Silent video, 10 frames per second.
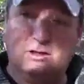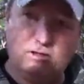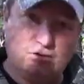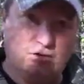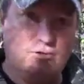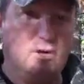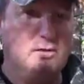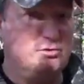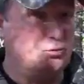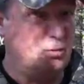And he turned around
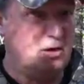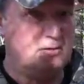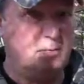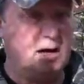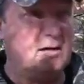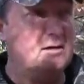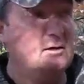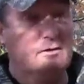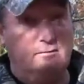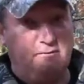and just walked back.
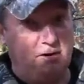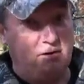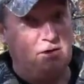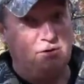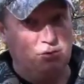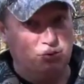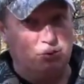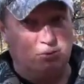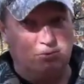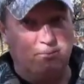Very
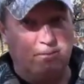unusual